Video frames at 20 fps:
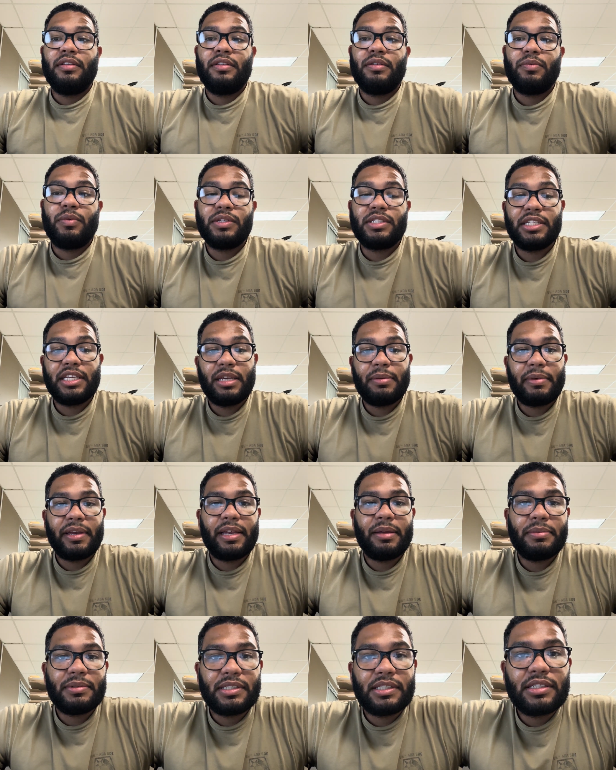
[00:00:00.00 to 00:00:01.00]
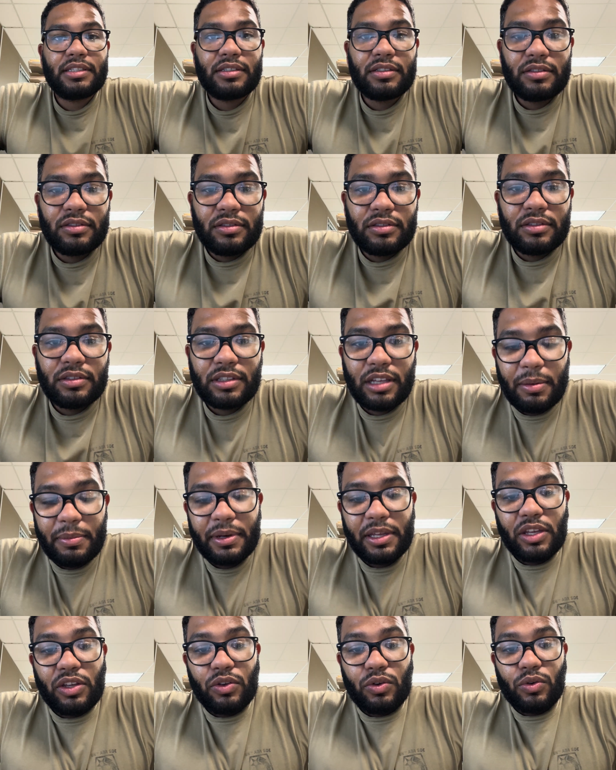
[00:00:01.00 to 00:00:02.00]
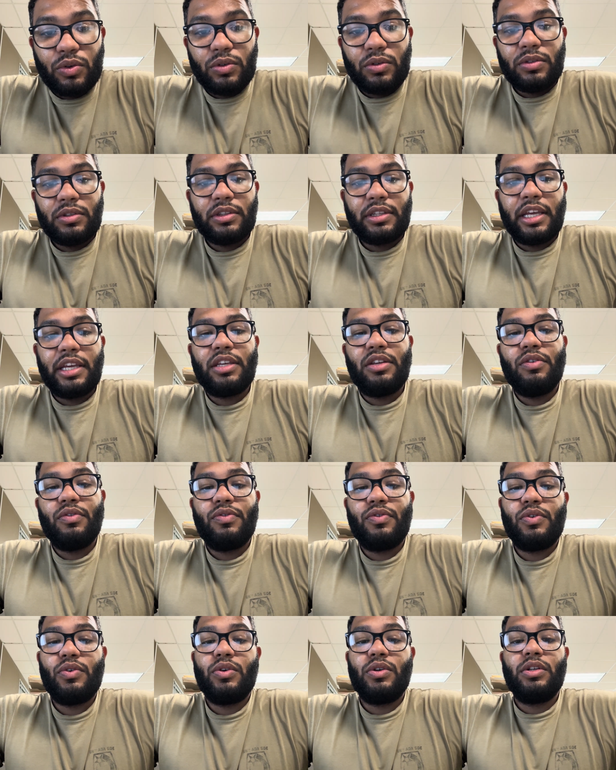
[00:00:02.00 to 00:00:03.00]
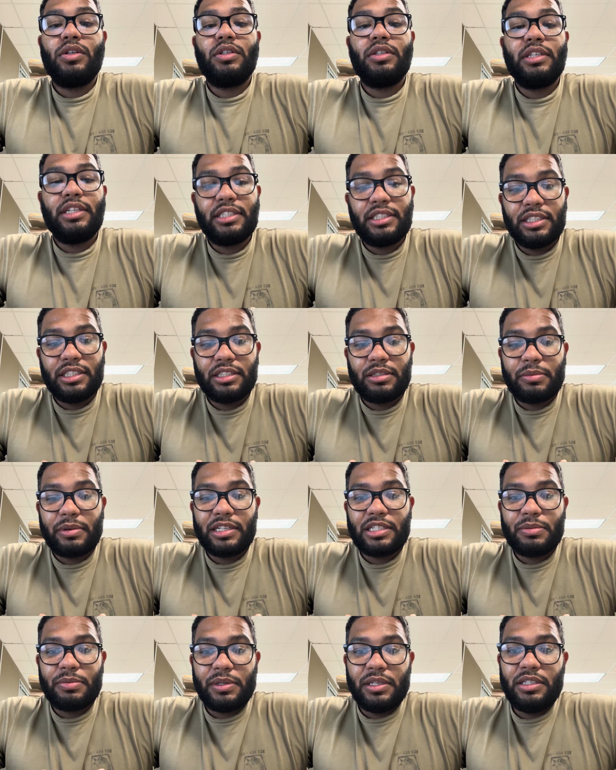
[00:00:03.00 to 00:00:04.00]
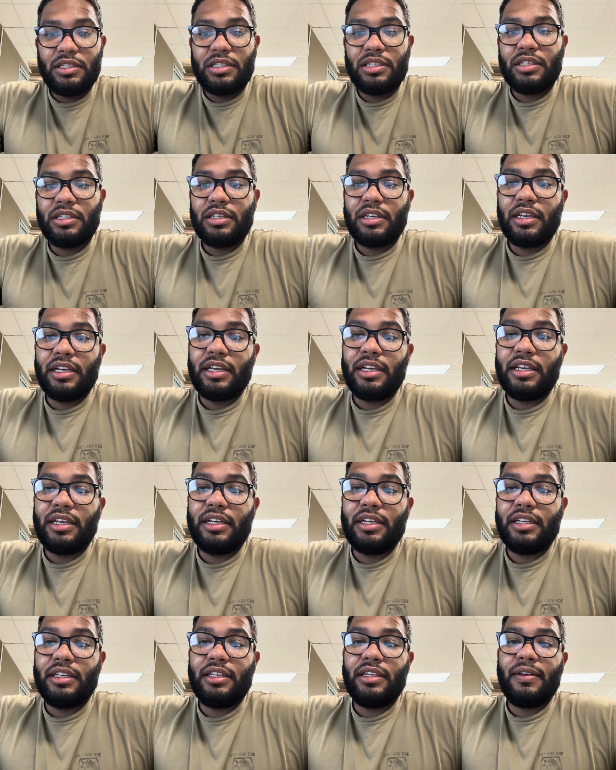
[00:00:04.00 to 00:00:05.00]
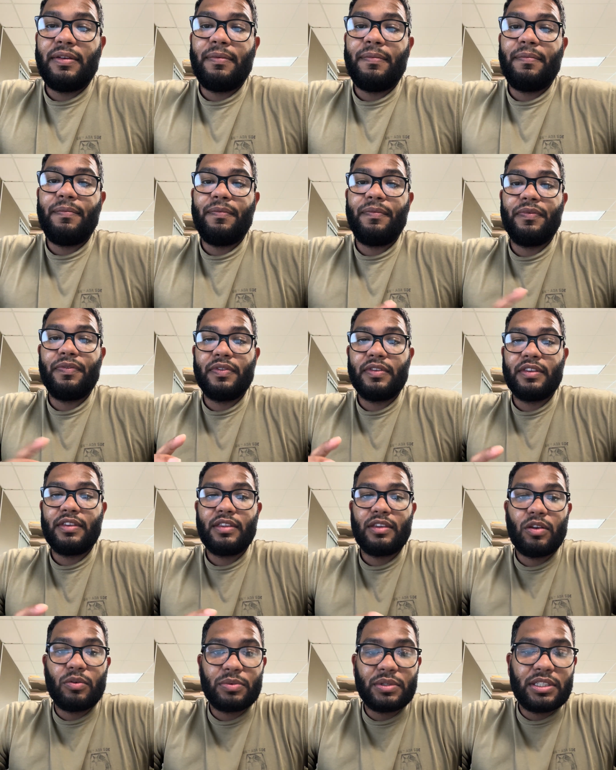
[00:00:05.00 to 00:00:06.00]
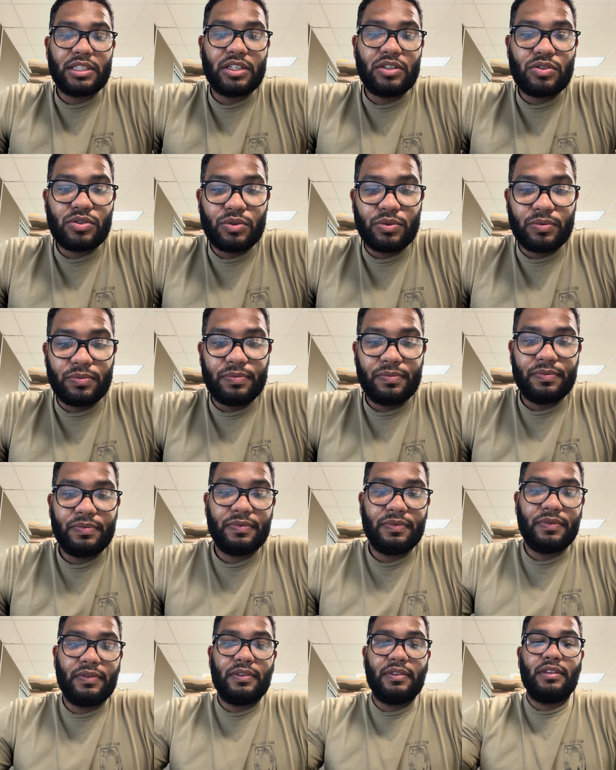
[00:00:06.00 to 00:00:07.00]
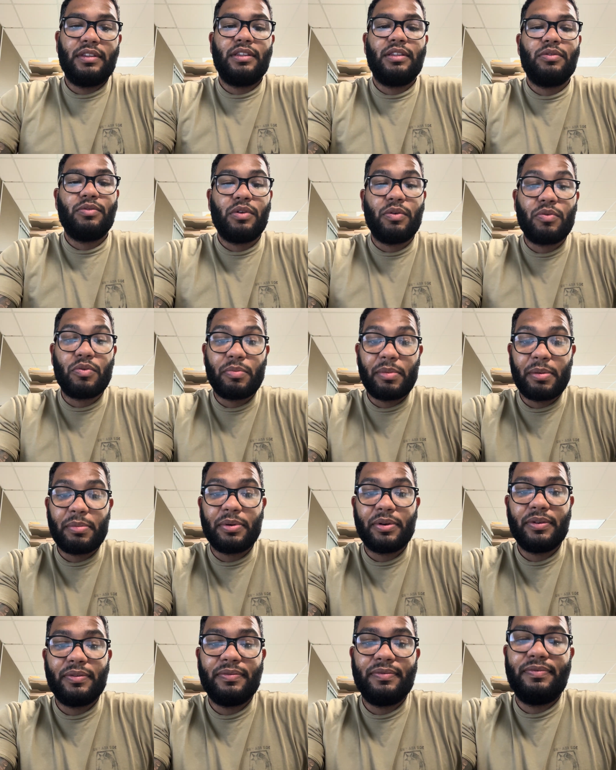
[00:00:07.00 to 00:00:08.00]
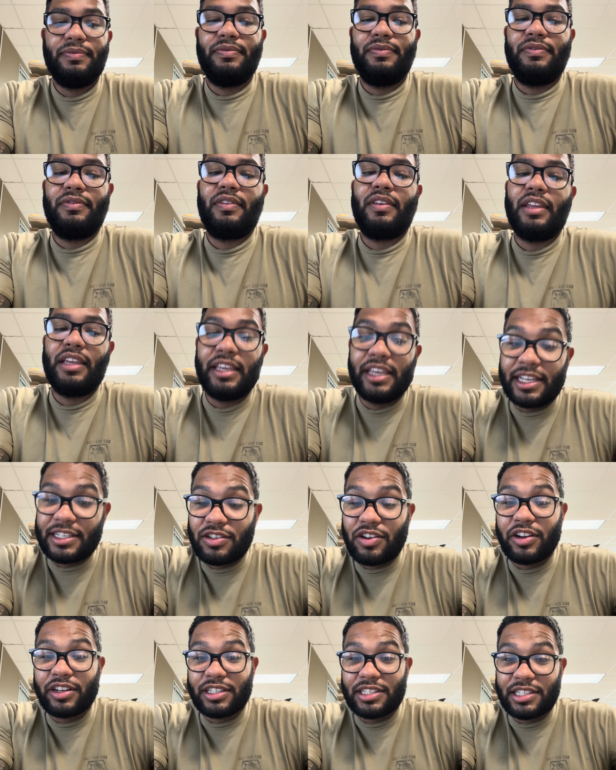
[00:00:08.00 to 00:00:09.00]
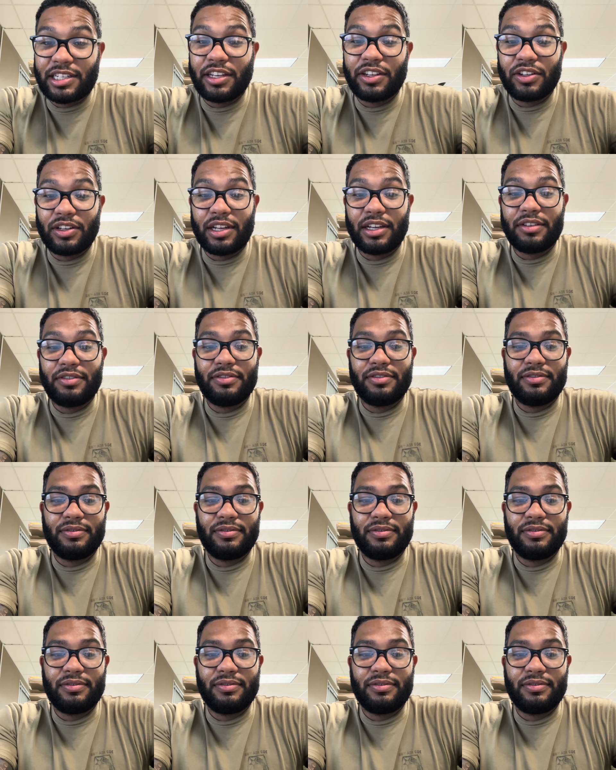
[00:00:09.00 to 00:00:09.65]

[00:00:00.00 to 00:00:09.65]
Once again, my name is Dominique Yule. Thank you for listening to my speech, and hope to see you soon. And remember, ESR can save your life.